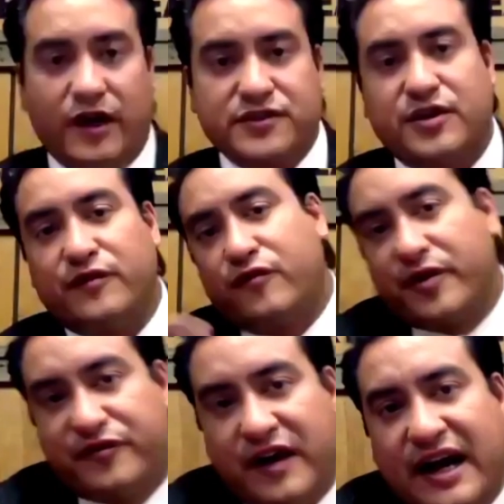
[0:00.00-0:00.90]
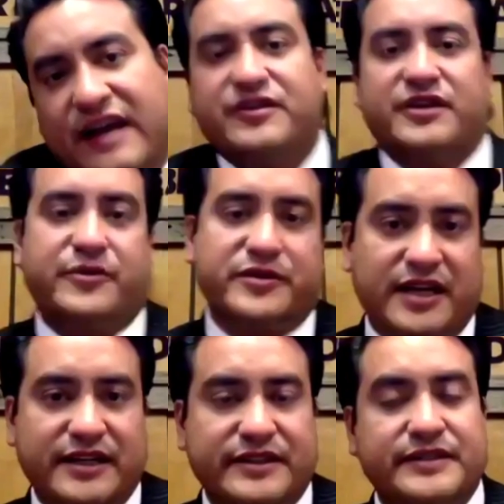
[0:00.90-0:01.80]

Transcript: So 45 equals 90.